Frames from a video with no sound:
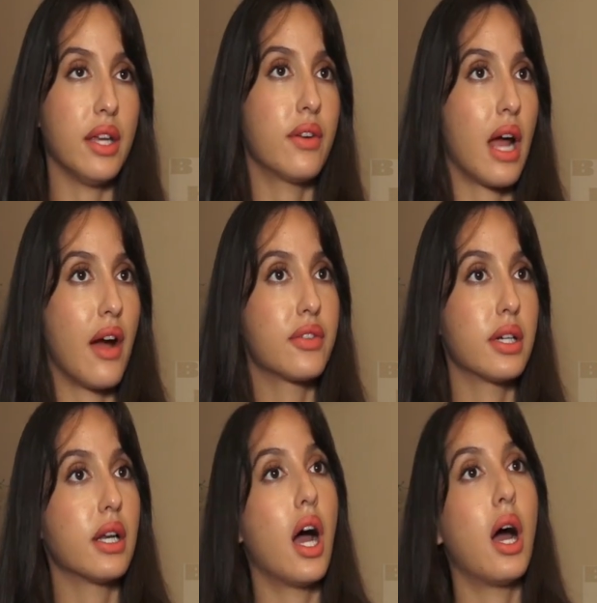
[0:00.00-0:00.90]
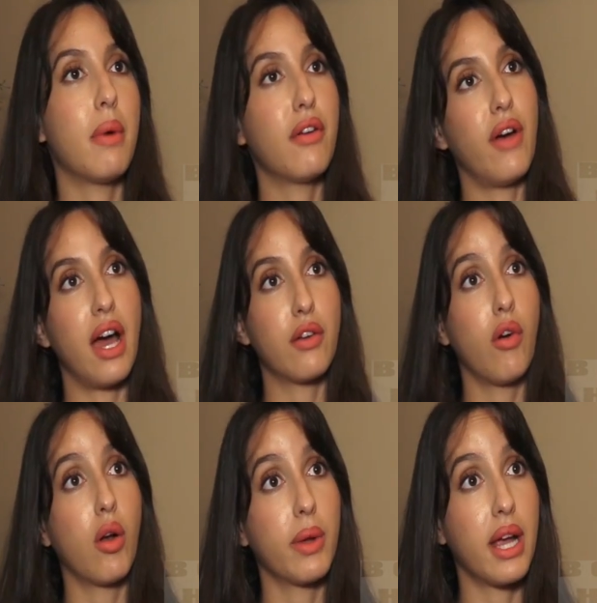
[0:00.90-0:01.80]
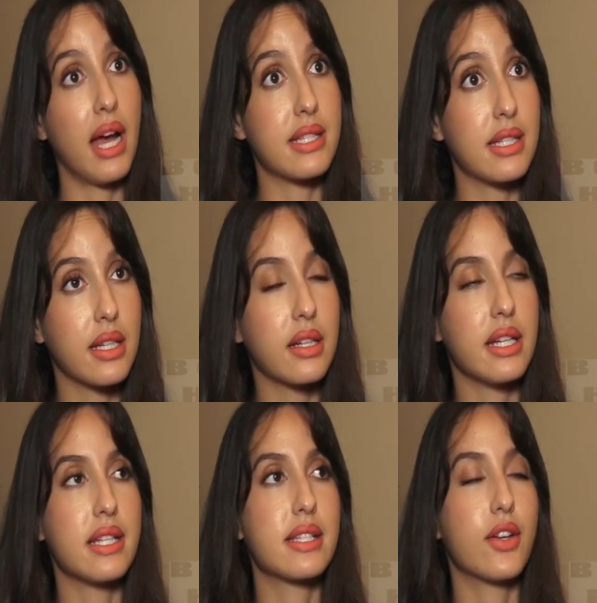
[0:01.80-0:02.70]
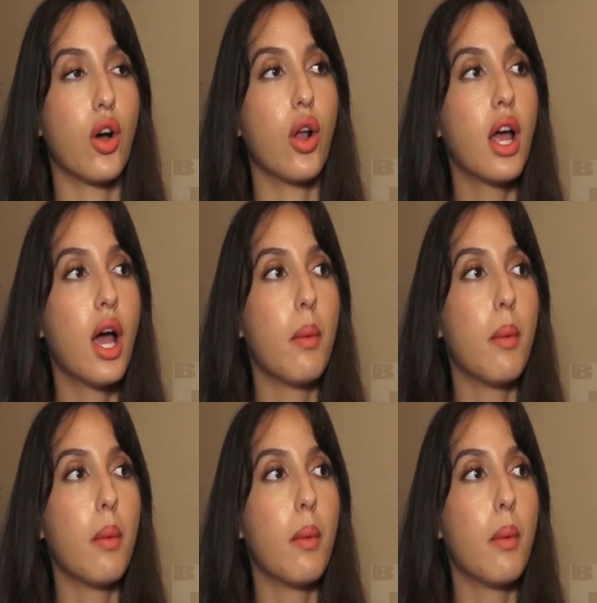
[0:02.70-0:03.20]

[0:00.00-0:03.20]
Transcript: Even after Na, my fan following has increased and all.